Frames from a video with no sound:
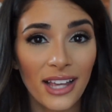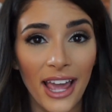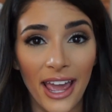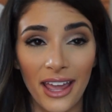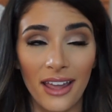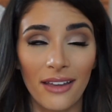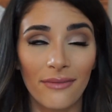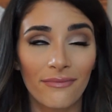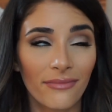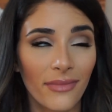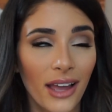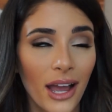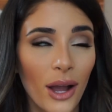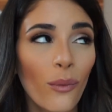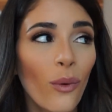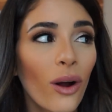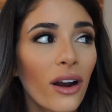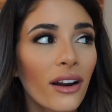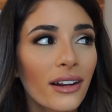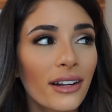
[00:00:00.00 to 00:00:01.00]
hey,
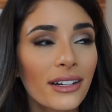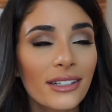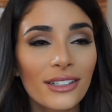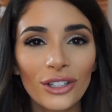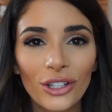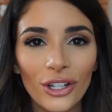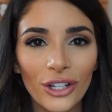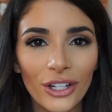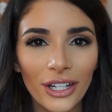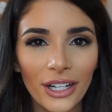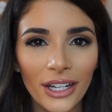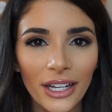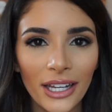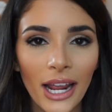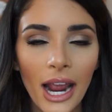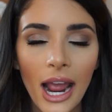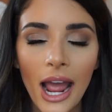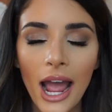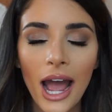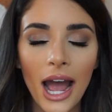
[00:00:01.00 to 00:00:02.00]
I wanted it to look good,